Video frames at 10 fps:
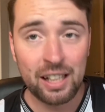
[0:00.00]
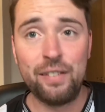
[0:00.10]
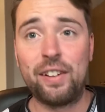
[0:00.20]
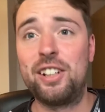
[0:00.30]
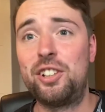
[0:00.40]

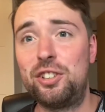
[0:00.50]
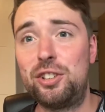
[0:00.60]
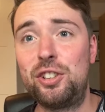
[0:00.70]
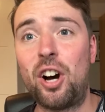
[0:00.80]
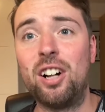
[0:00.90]
You've had a good
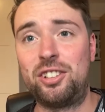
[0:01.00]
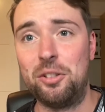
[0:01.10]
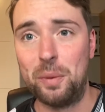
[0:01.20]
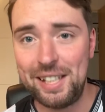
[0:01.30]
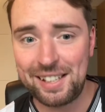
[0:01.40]
start to
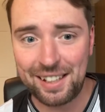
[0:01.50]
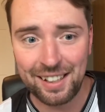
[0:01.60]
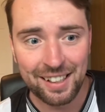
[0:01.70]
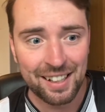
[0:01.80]
the week.